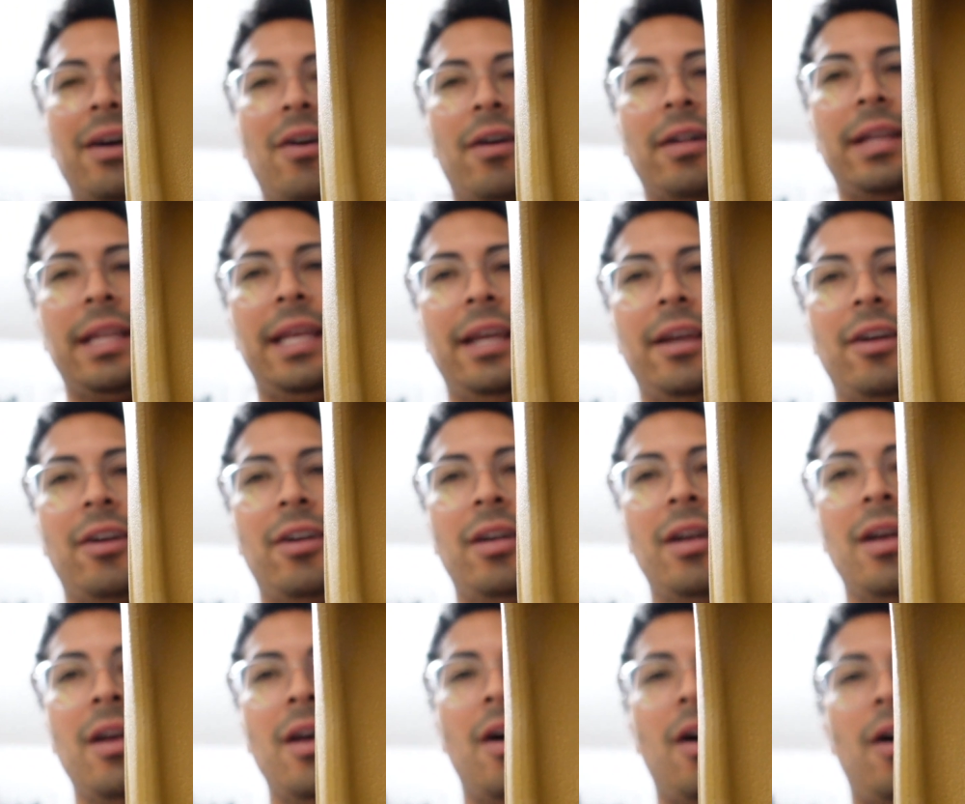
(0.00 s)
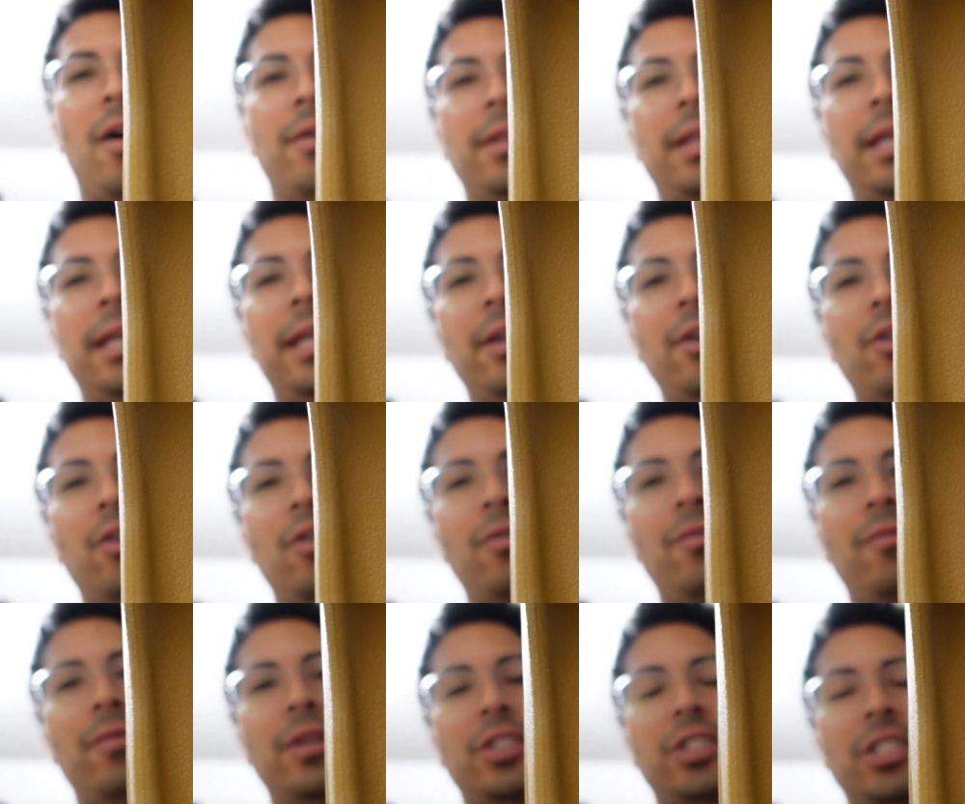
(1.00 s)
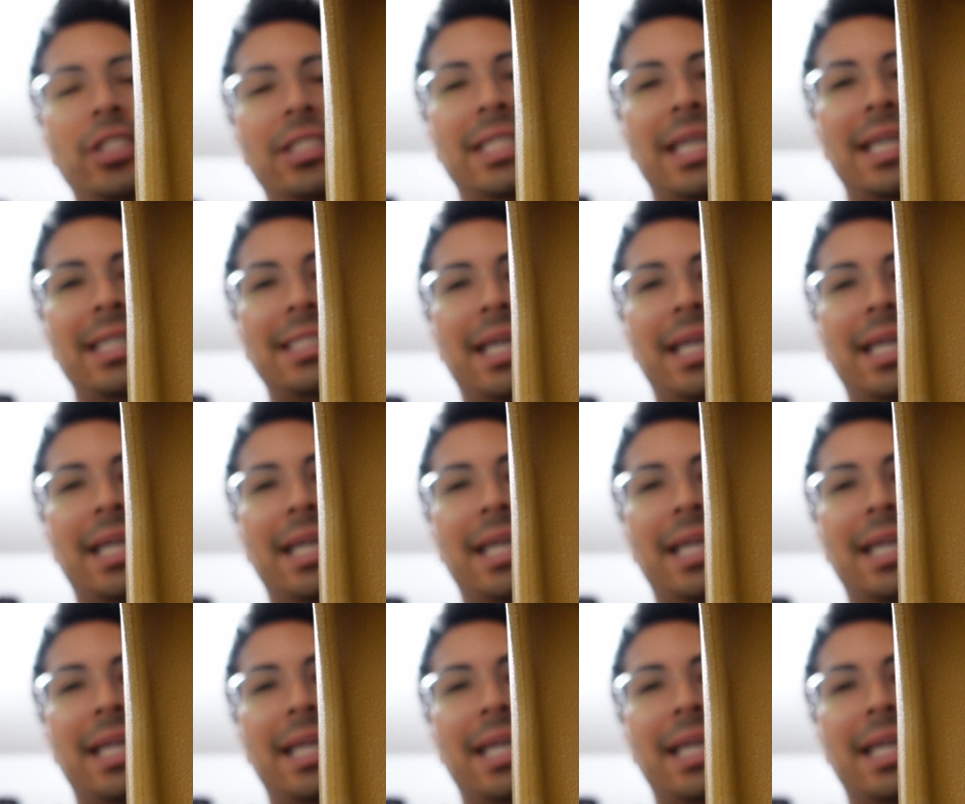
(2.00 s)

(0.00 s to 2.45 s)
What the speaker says: on here on the heel, which just says